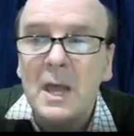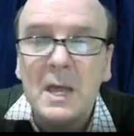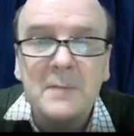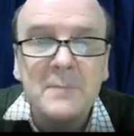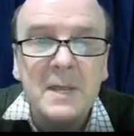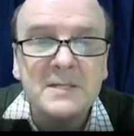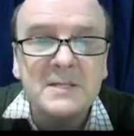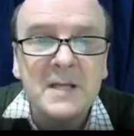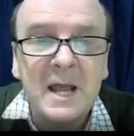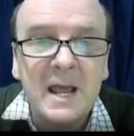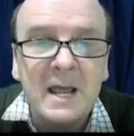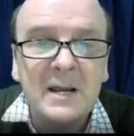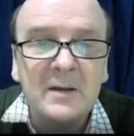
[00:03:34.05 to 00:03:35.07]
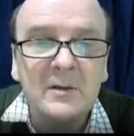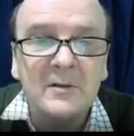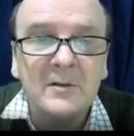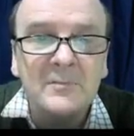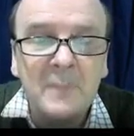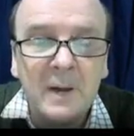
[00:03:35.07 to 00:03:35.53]
and makes an angle
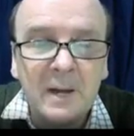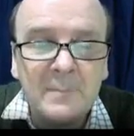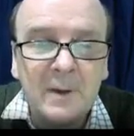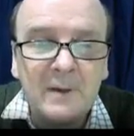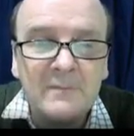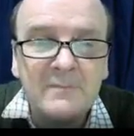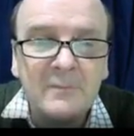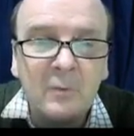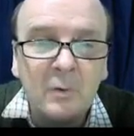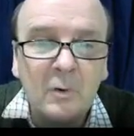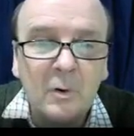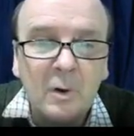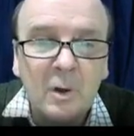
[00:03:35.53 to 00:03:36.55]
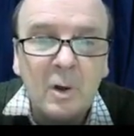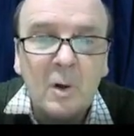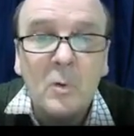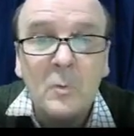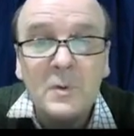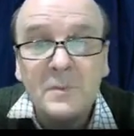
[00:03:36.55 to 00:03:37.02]
of pi by 4
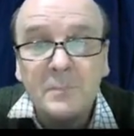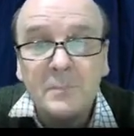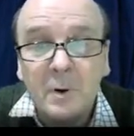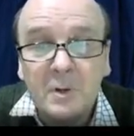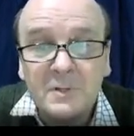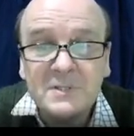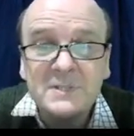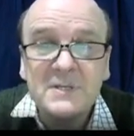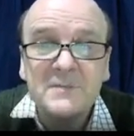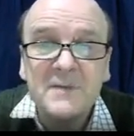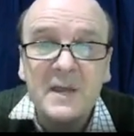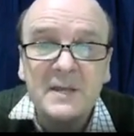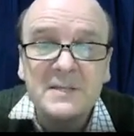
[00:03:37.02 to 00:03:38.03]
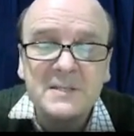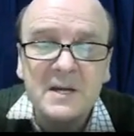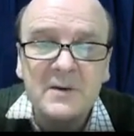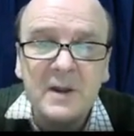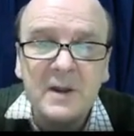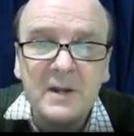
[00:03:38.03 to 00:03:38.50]
with the positive x
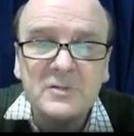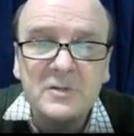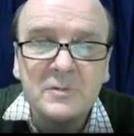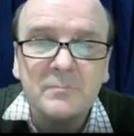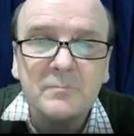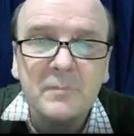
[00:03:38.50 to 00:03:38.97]
direction.